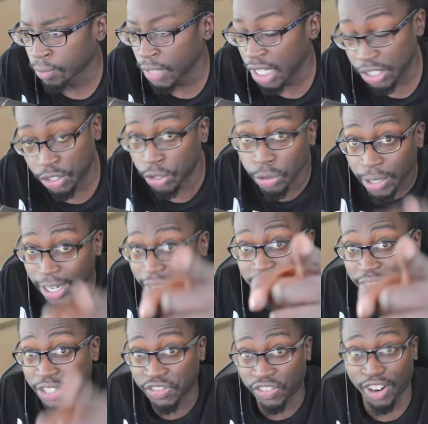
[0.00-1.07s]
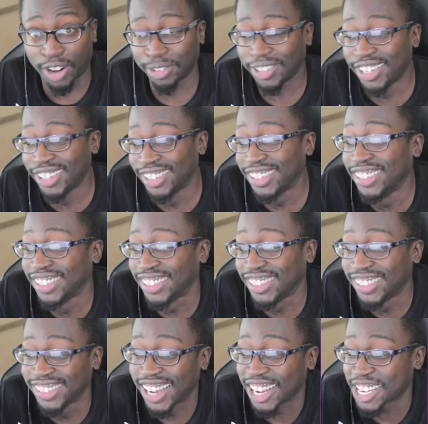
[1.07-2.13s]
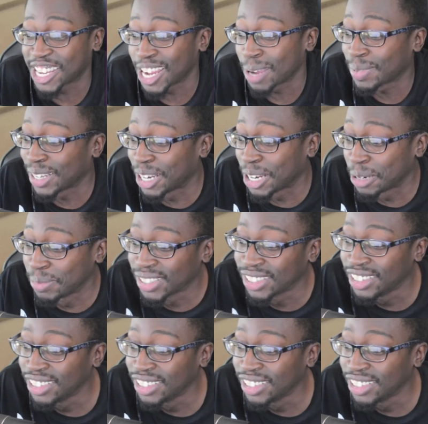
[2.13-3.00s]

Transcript: It's you guys' fault, not Capcom's.